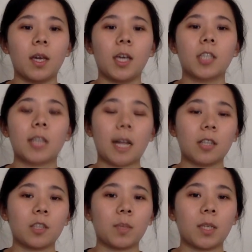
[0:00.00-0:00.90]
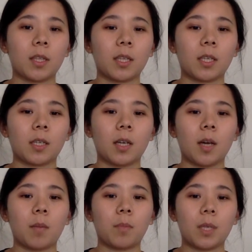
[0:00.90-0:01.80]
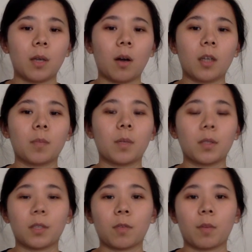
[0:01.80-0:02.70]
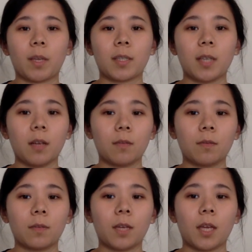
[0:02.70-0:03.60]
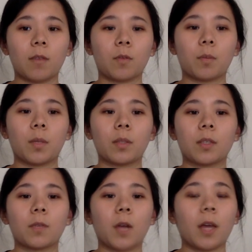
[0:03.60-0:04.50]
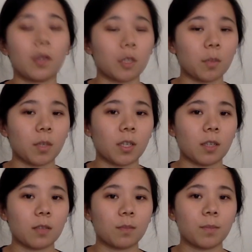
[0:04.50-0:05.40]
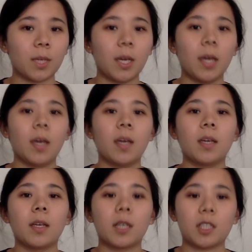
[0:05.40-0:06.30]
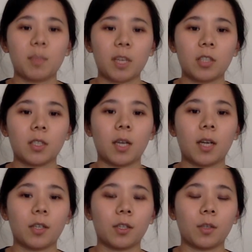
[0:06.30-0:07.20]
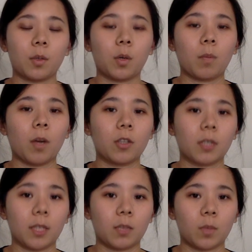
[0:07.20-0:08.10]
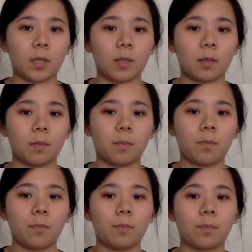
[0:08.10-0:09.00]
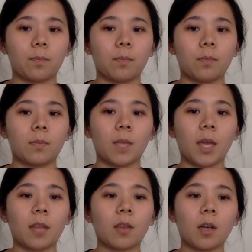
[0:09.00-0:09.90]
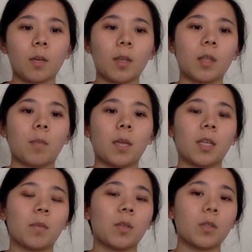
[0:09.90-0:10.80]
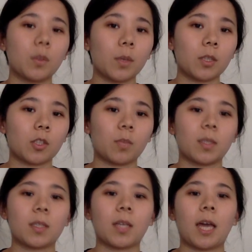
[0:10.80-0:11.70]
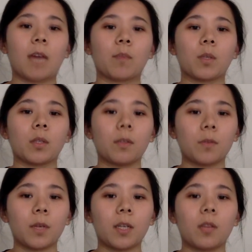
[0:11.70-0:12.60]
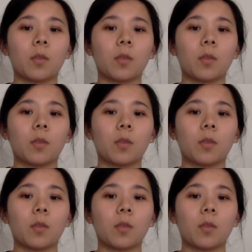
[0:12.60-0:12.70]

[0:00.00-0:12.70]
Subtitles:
challenged me to think beyond building for myself and for building for other communities, especially unheard or marginalized ones. I thought about the many musical instruments that have proliferated